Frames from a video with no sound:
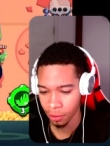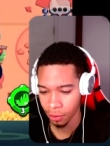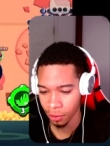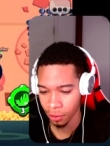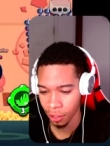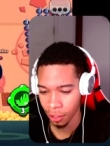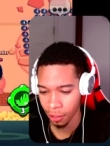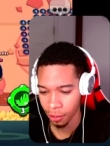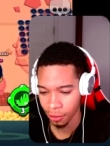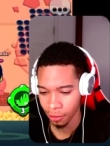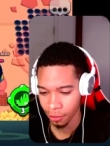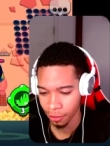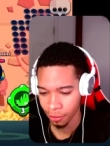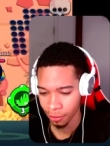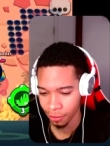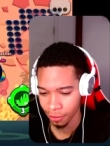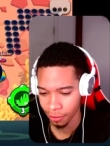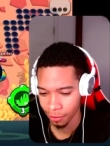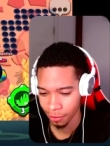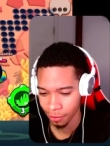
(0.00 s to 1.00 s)
Okay.
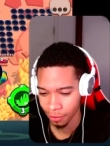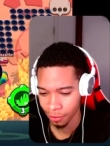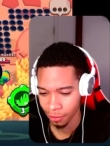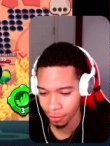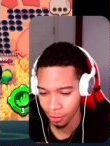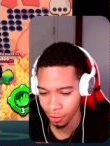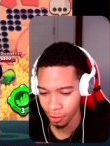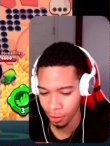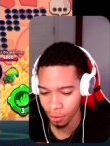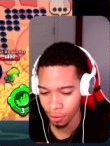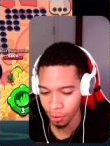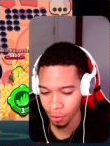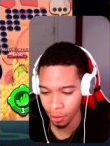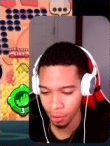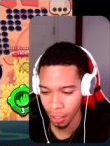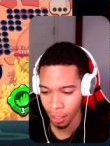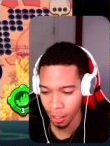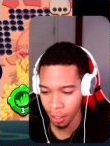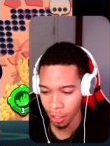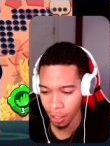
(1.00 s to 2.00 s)
Don't worry,
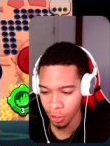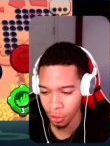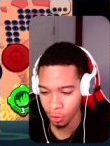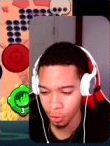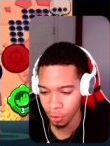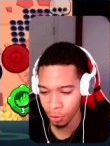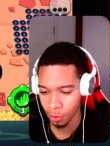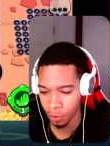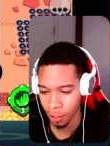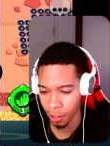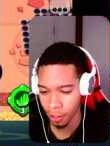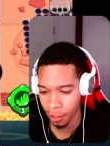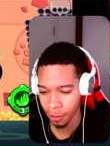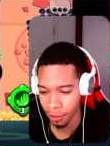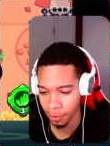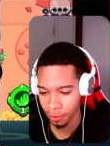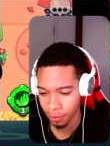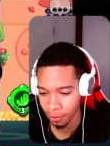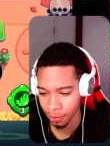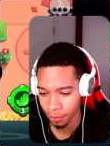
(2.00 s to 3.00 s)
I got you too, alright?
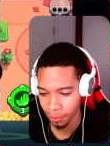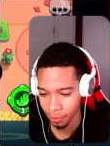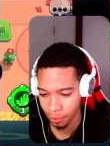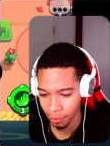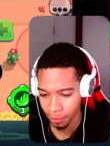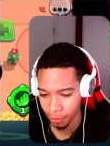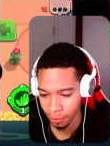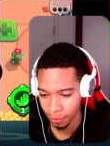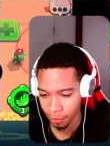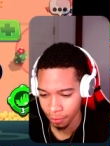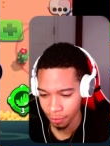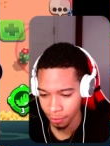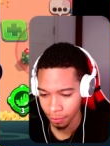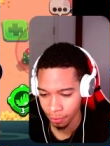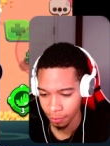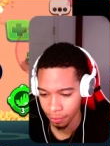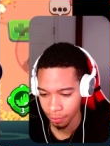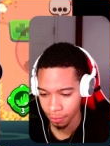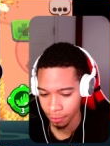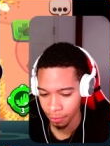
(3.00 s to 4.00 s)

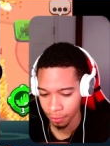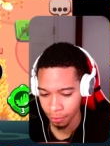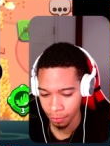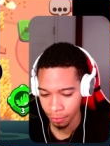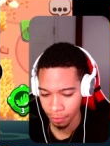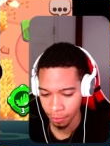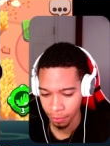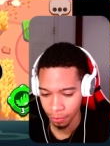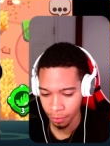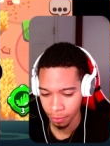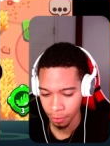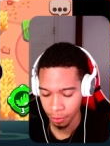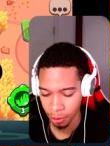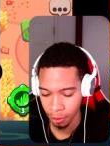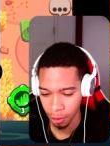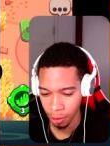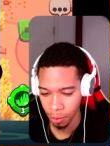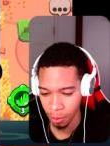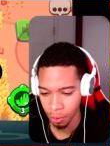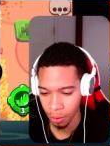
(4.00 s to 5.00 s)

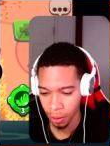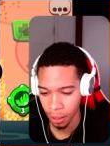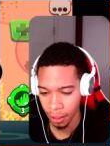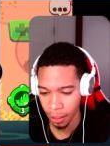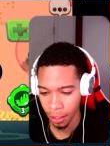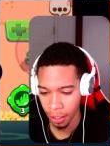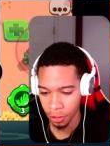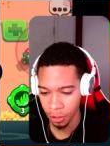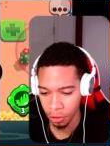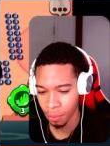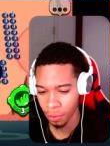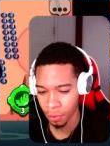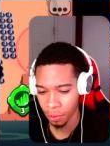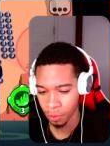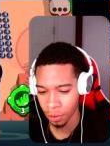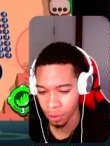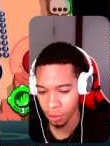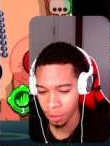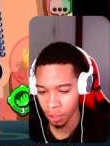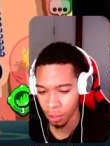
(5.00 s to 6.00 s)
Don't worry, I got you
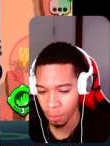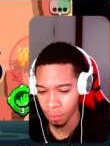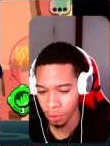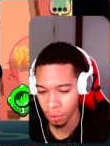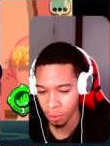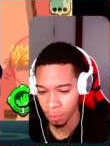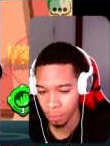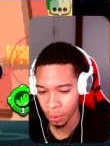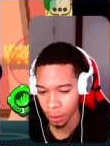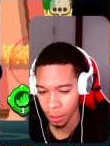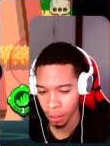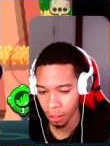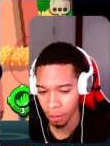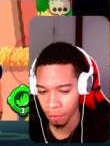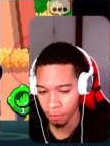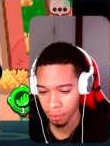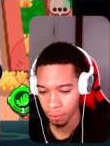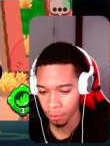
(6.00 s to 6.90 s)
most W pick ever.